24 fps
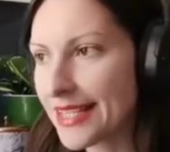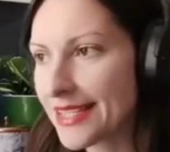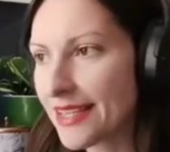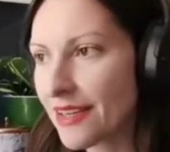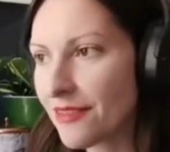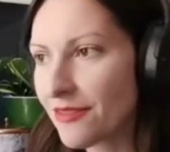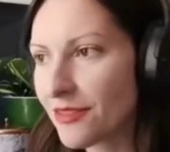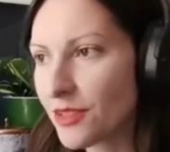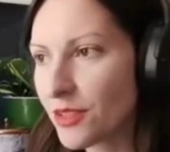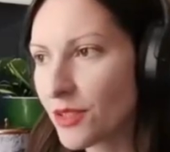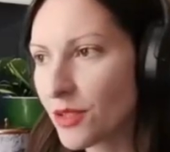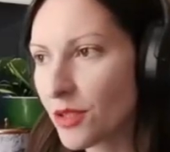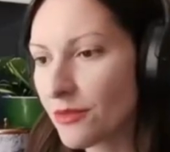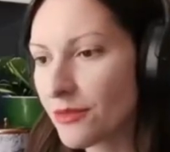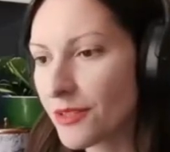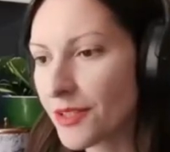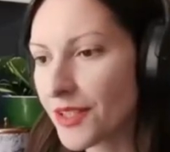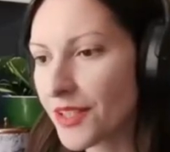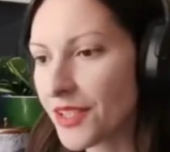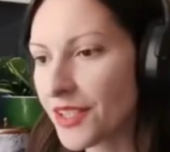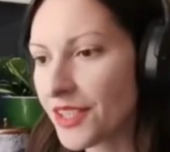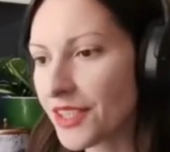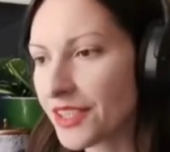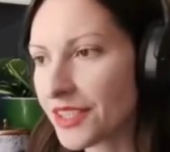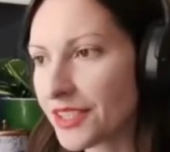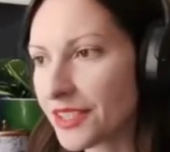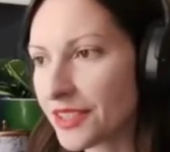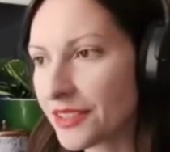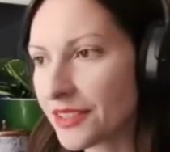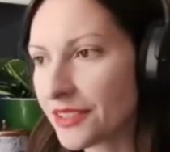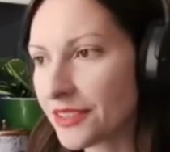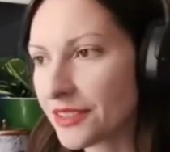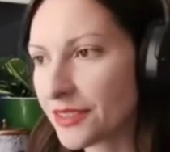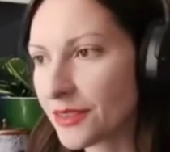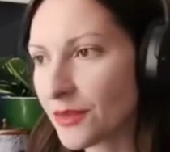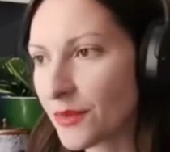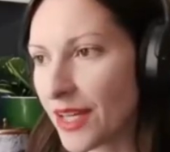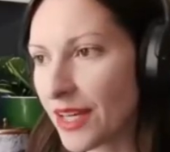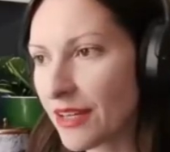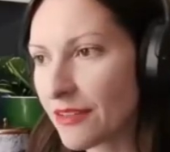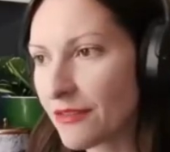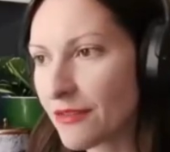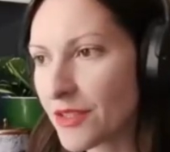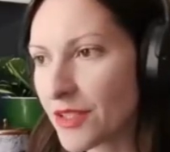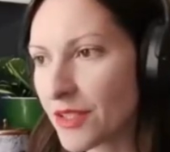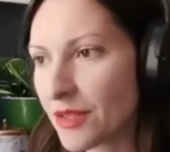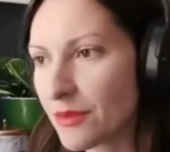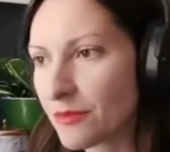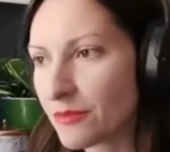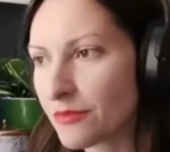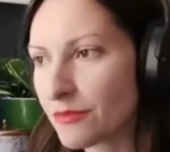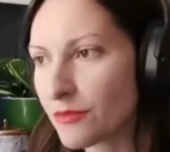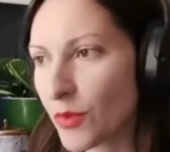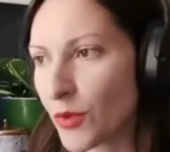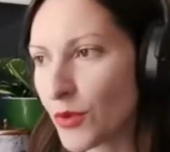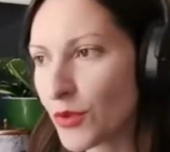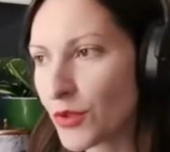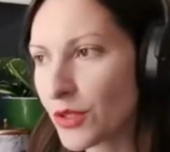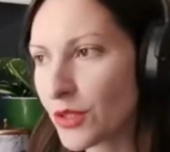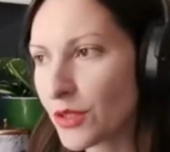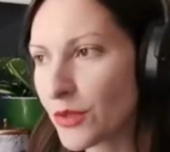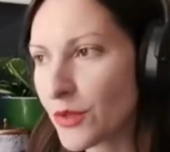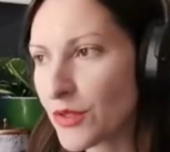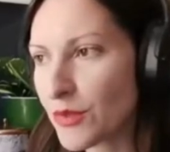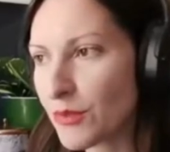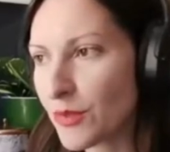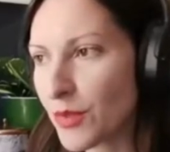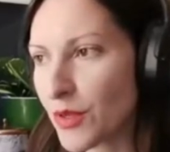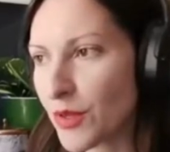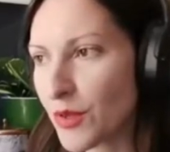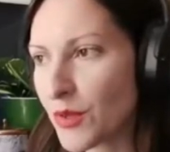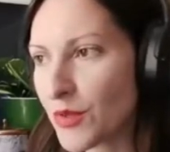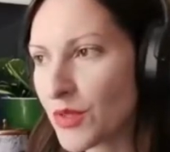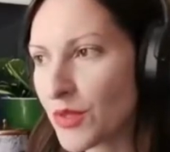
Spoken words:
Let's have a look over here. We have some more clues,